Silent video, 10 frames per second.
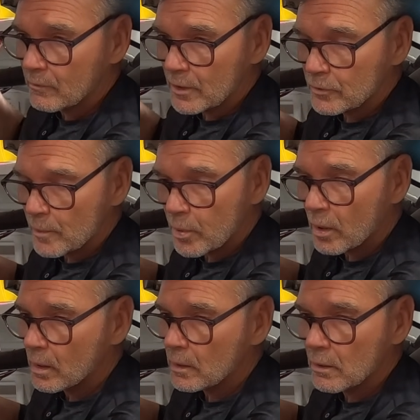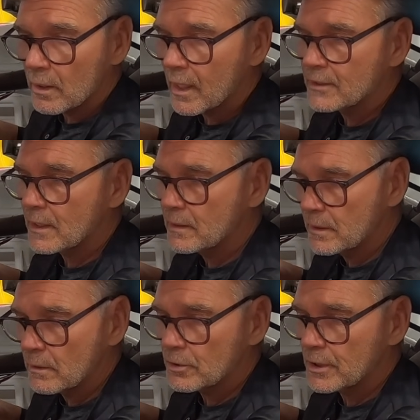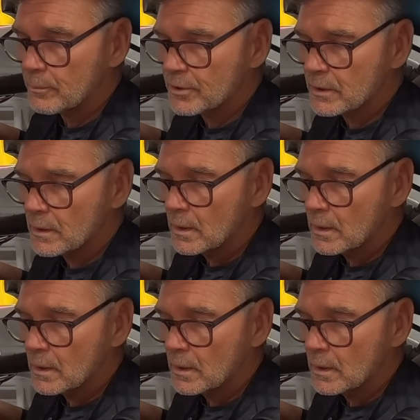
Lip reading: Raceway Park, or guys out of dealerships,